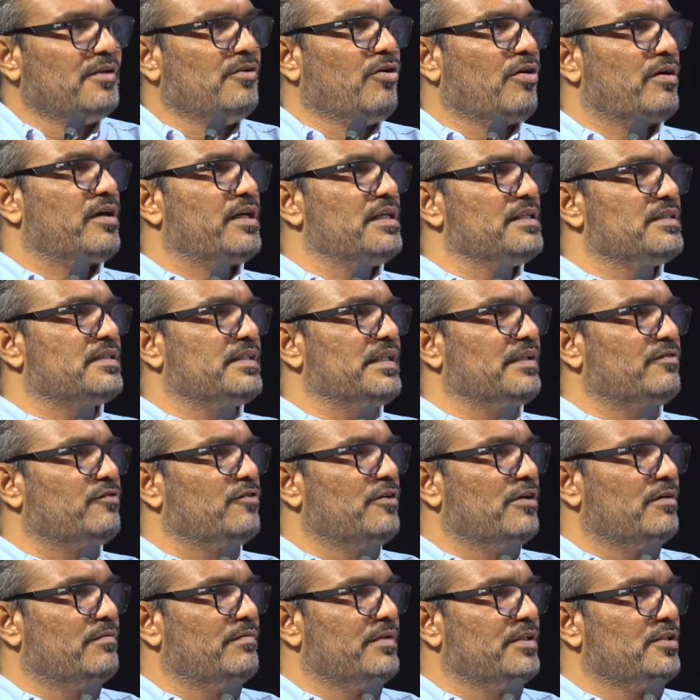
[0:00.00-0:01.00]
local
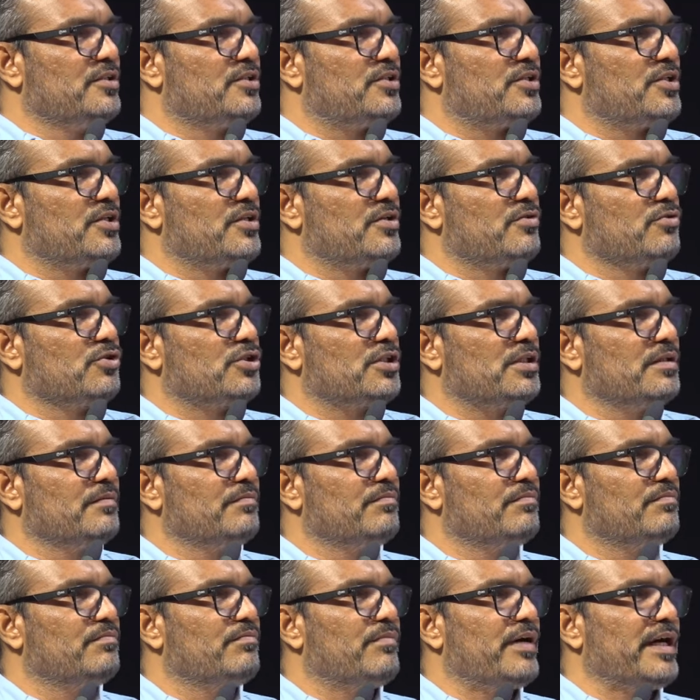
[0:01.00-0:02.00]
self-government institution
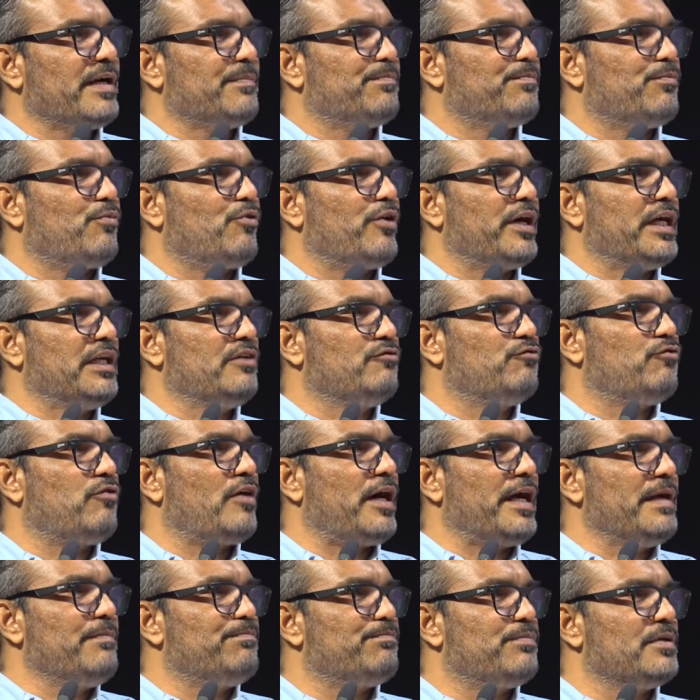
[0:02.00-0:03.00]
by
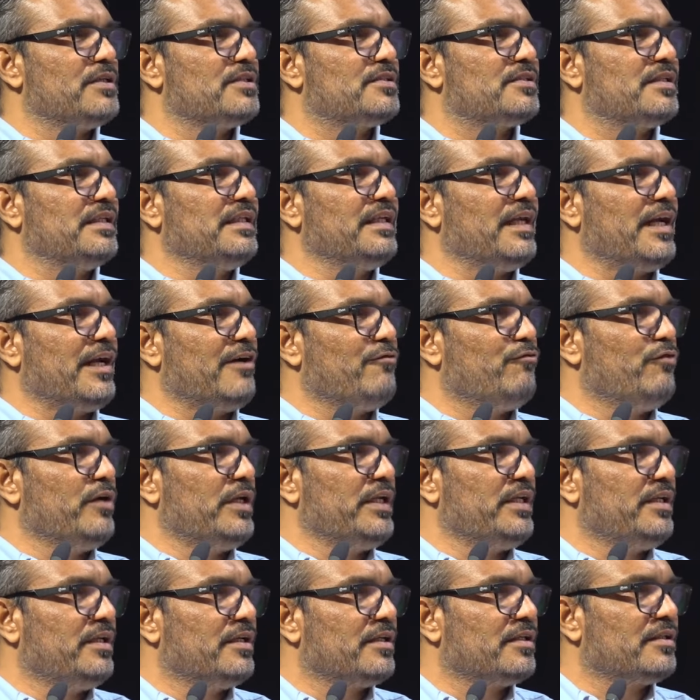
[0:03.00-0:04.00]
0.5%
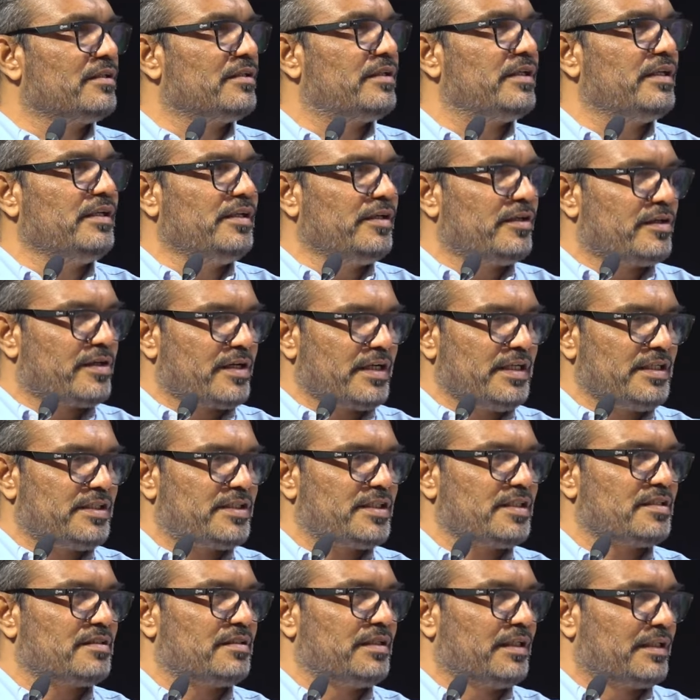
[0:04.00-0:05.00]
every year till it
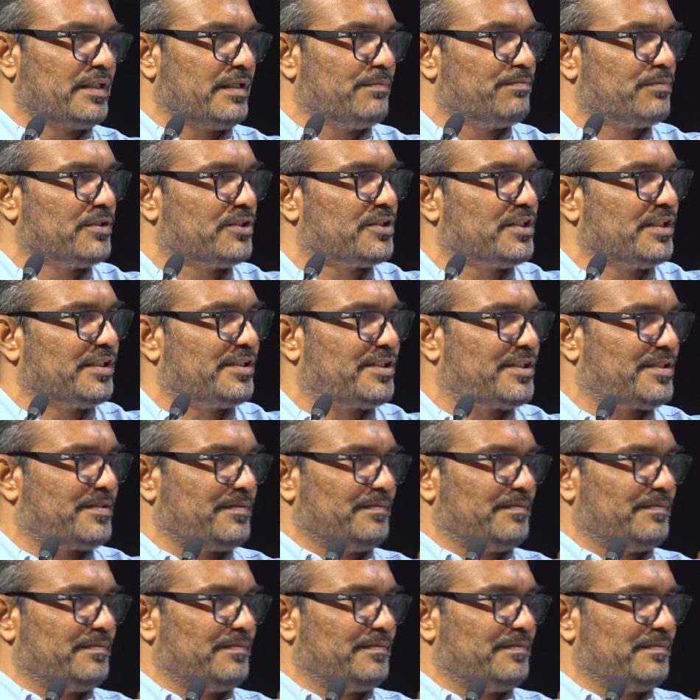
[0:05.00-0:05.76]
reaches 30%.